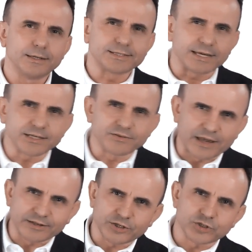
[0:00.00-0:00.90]
Take
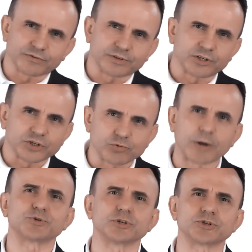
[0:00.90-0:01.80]
advantage of the
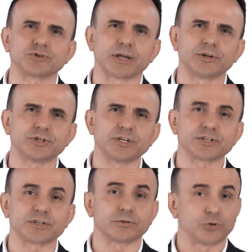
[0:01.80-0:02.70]
disruption
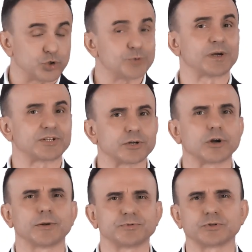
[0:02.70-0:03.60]
strategies used by
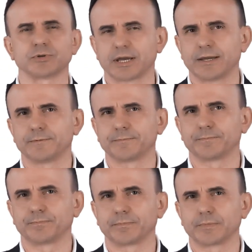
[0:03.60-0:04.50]
startups today.
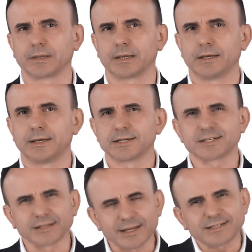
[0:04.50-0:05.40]

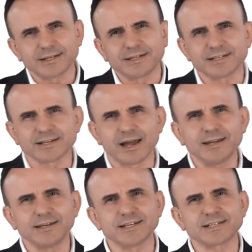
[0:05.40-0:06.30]
Select and
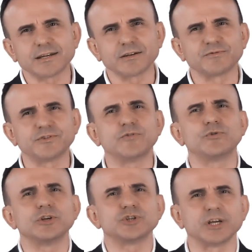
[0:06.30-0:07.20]
design a set of
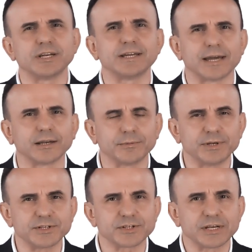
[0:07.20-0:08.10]
differentiating
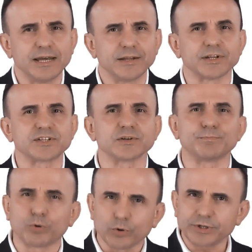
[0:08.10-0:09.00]
elements that
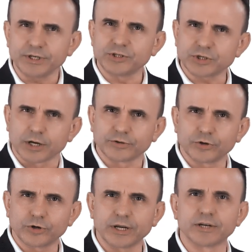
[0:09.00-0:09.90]
support each
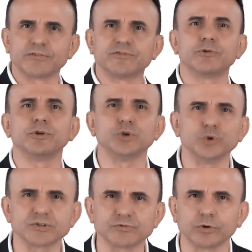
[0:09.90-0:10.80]
other and are very
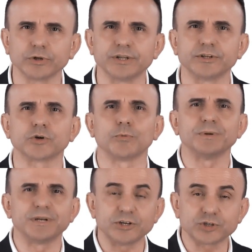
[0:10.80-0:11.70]
useful in the
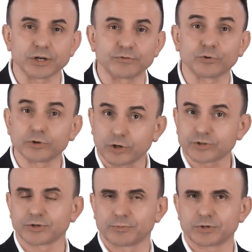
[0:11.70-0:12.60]
combination for
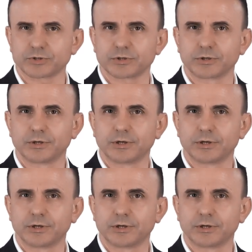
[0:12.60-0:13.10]
customers,